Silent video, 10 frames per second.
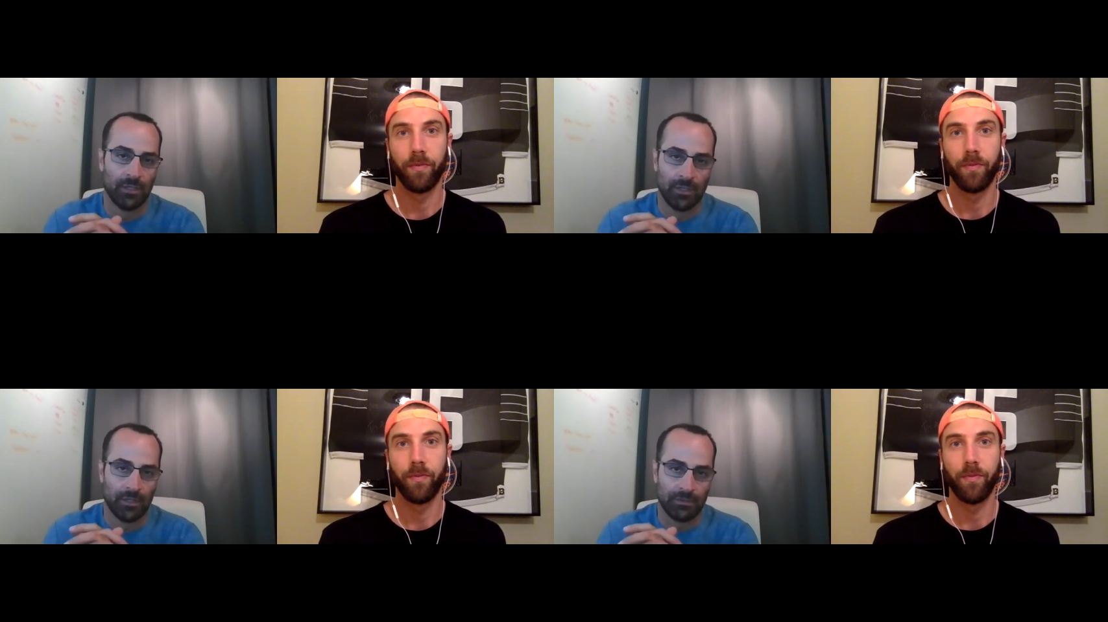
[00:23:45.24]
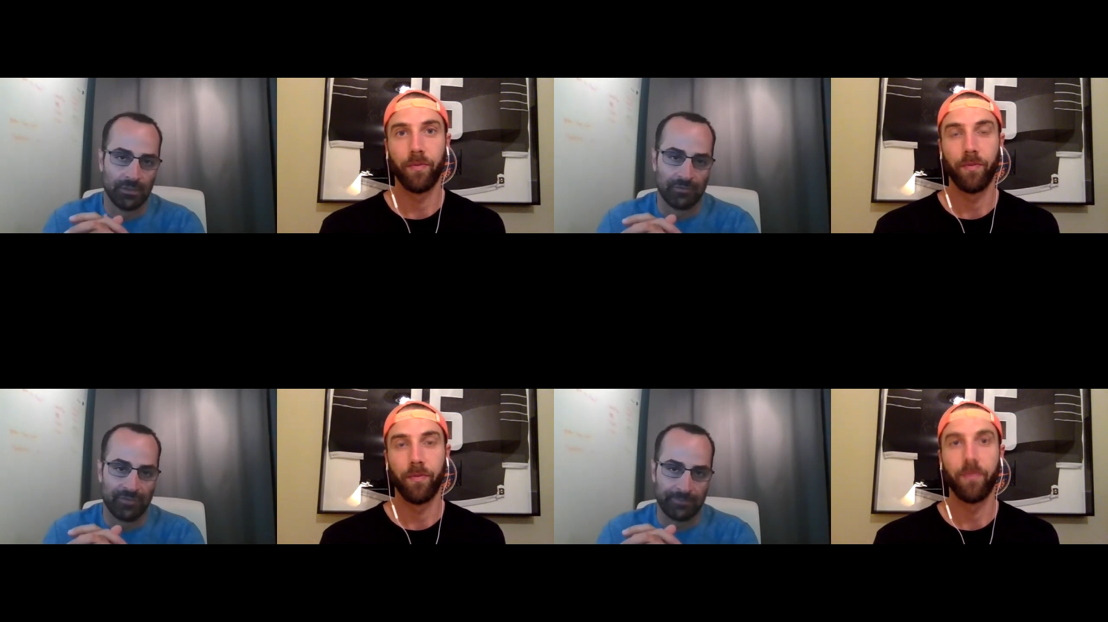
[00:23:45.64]
Speaker 1: you
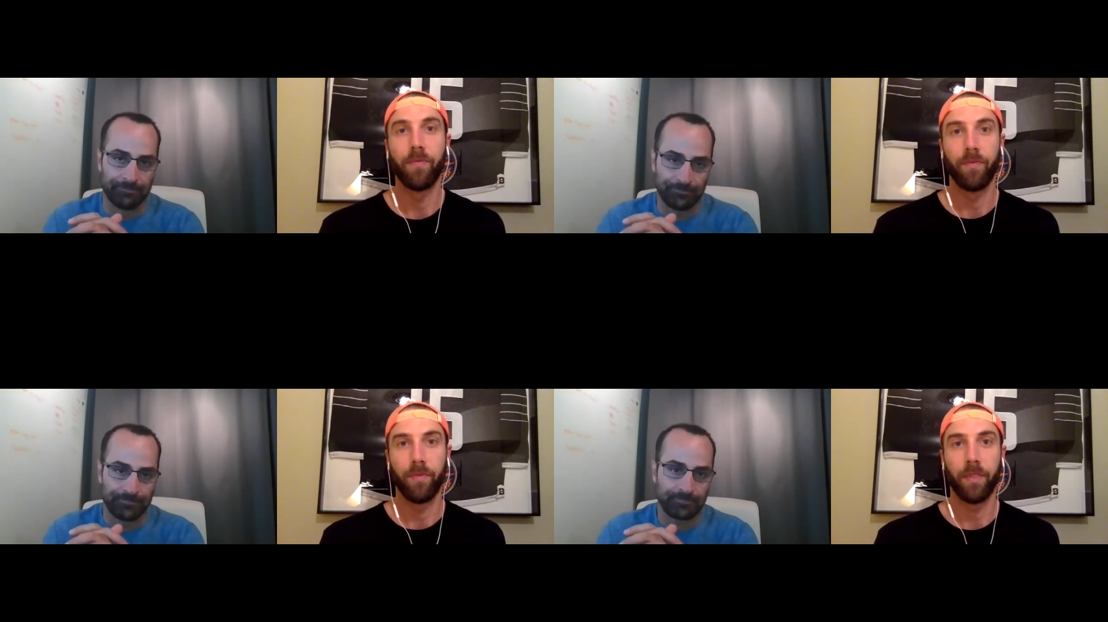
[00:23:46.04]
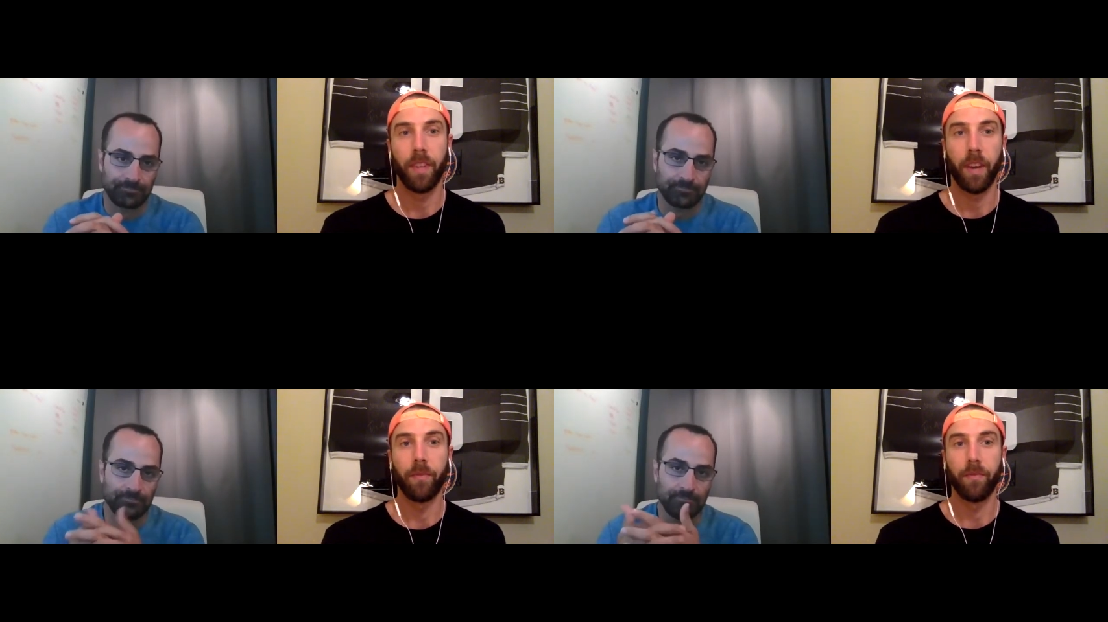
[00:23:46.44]
know, thing.
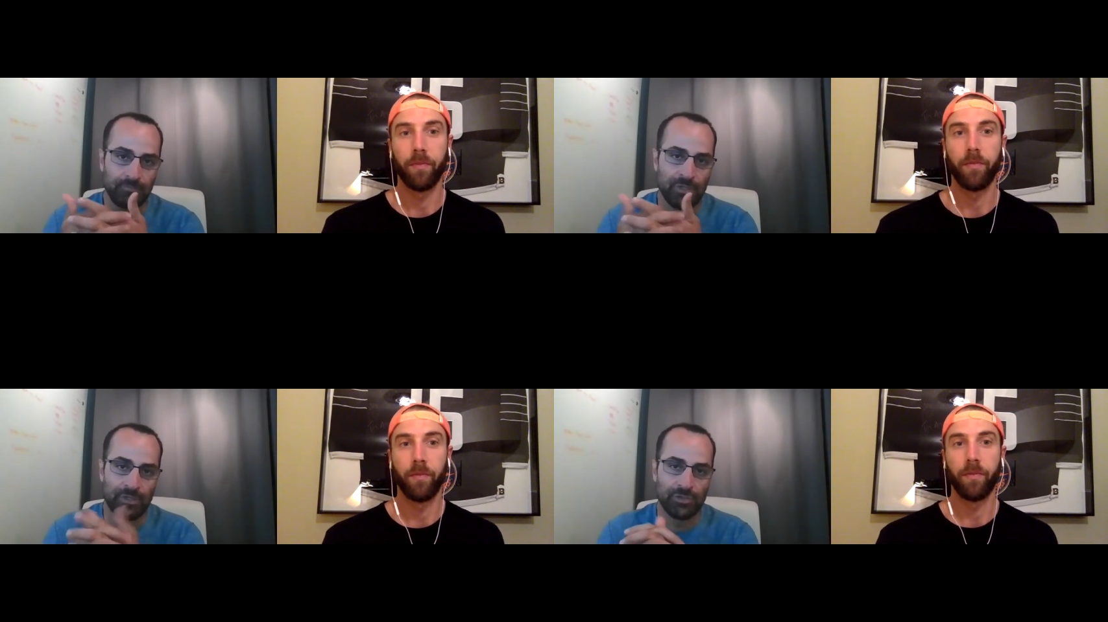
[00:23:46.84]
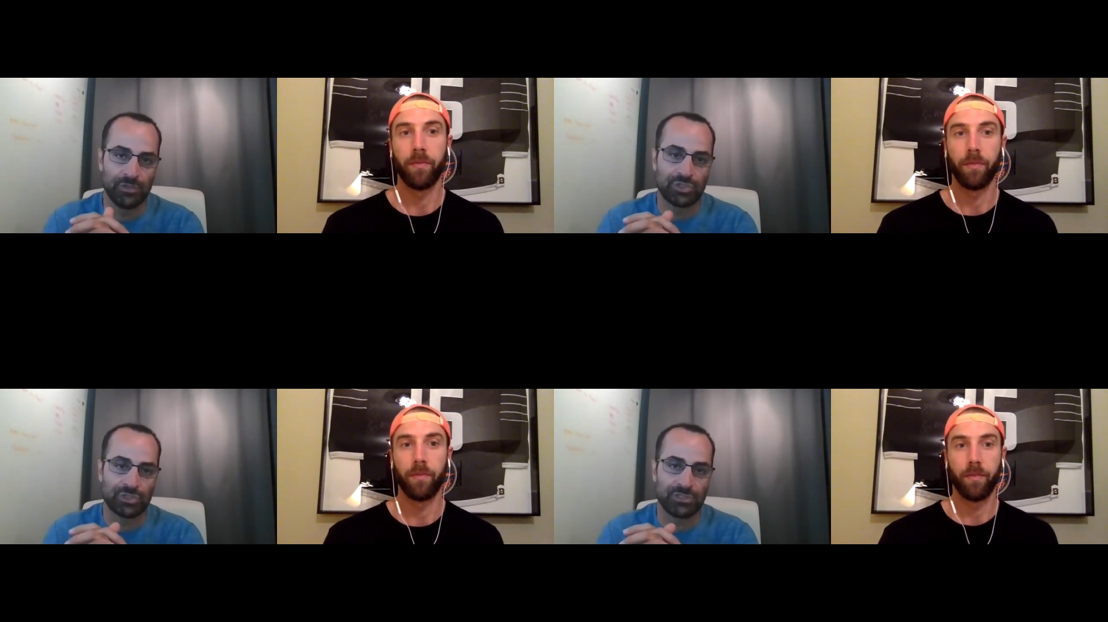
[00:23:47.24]
Yeah. You
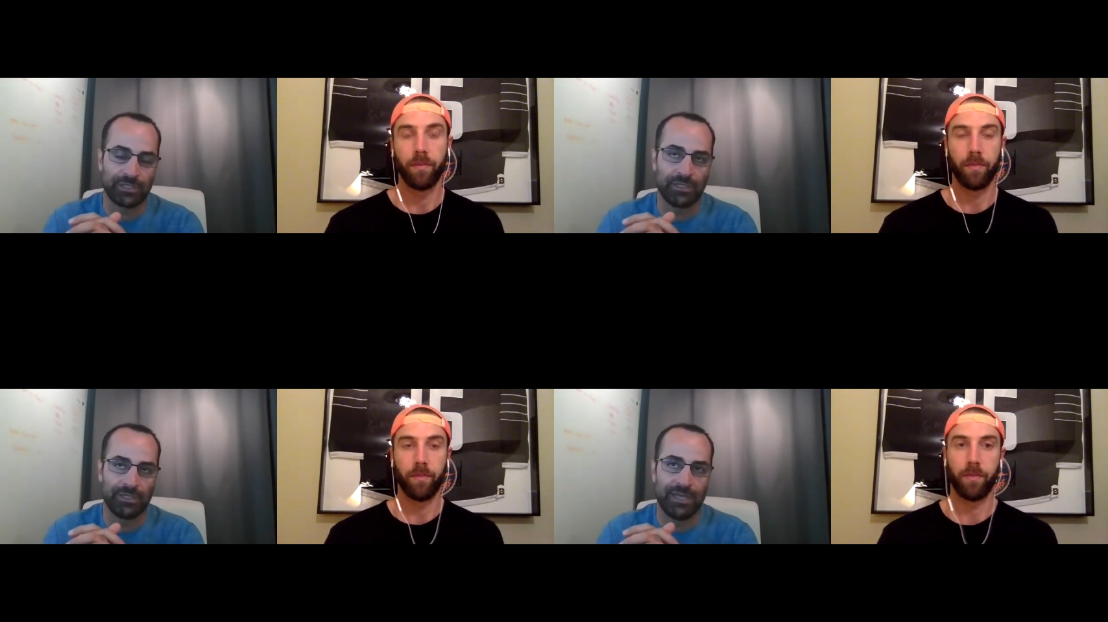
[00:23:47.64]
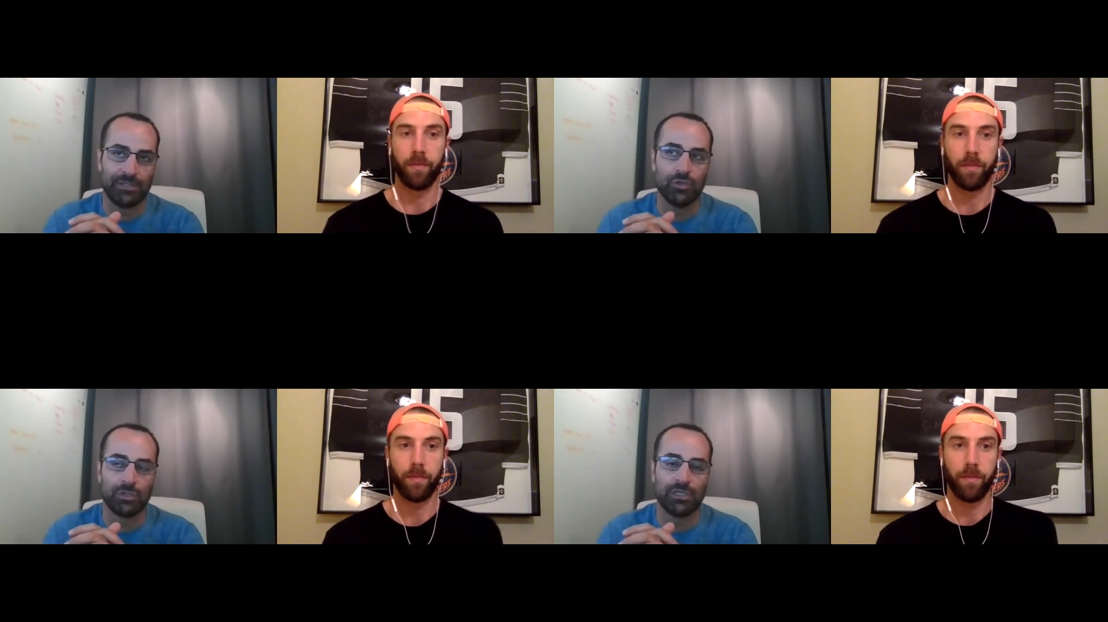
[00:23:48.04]
just like again,
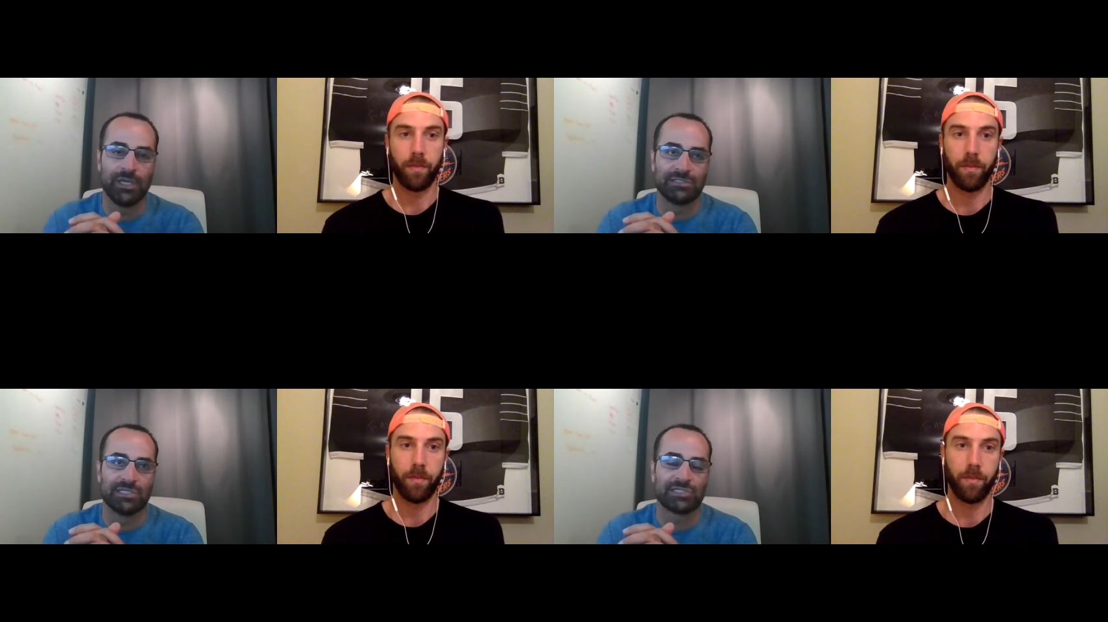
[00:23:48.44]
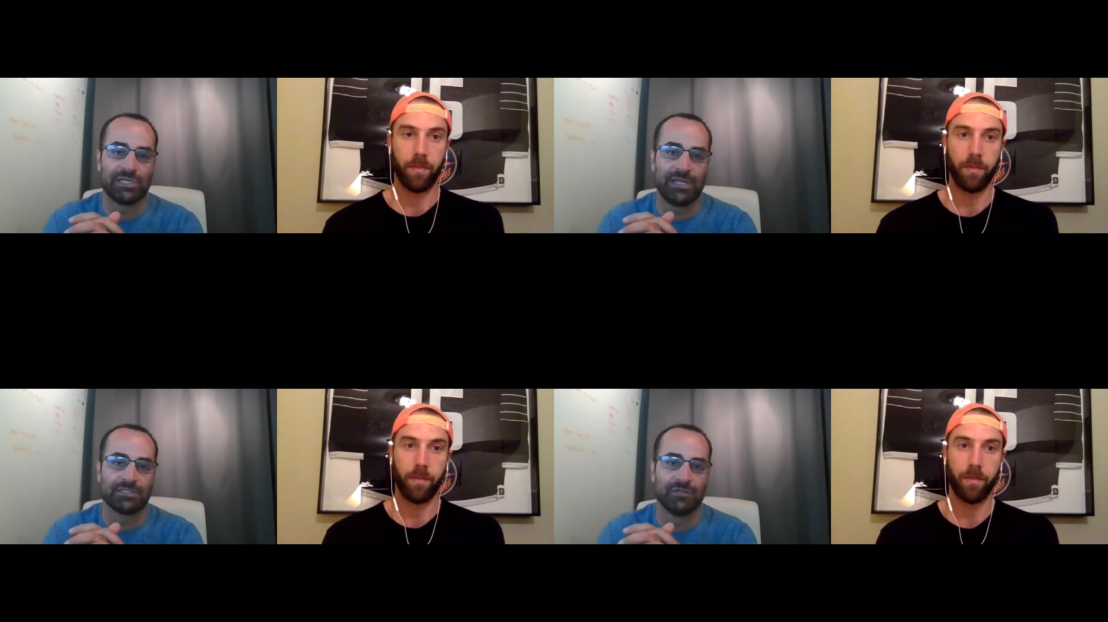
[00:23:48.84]
you can get
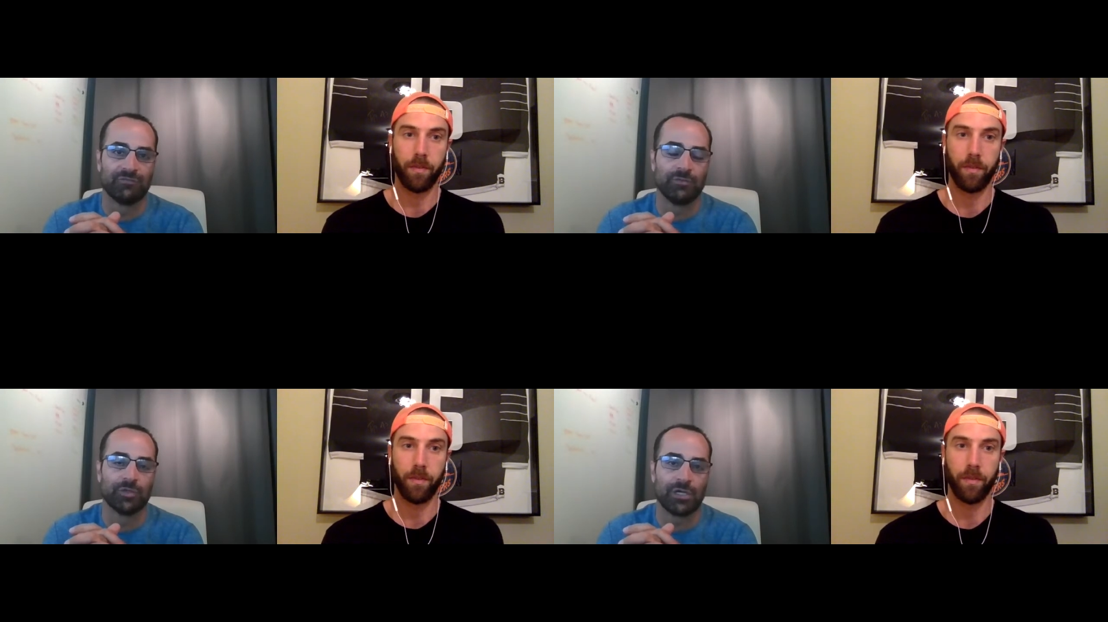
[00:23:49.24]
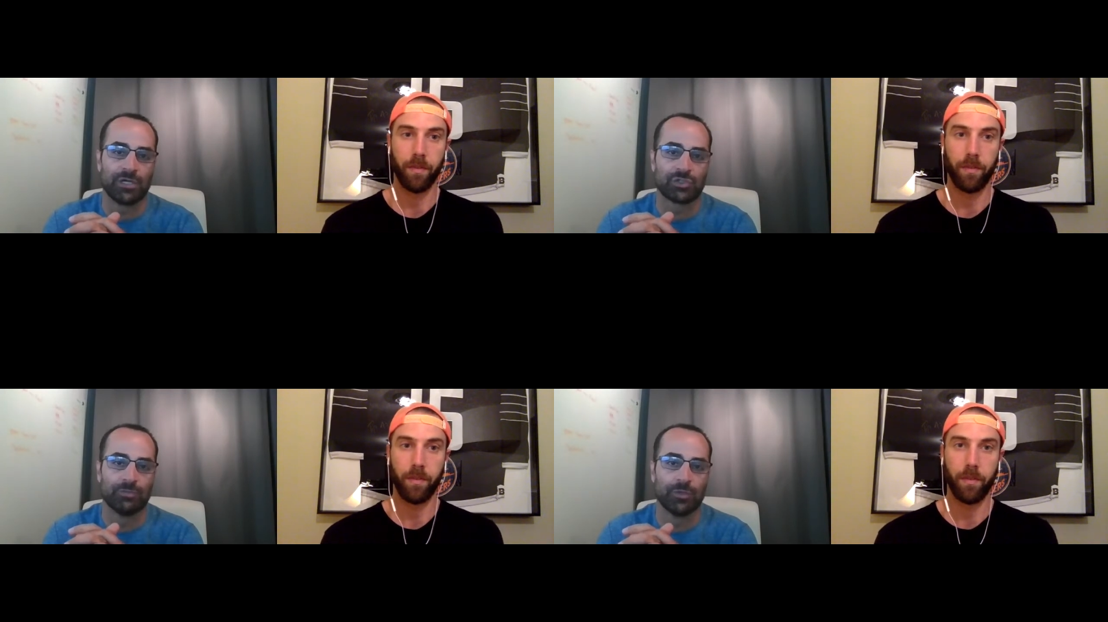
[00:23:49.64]
disconnected from your
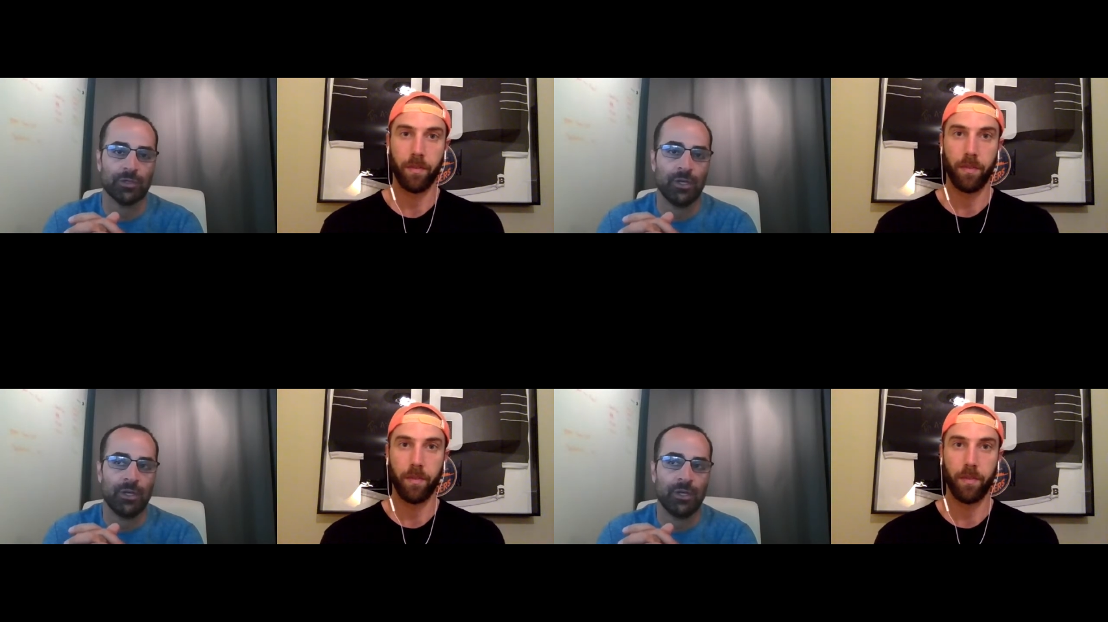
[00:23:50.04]
customer,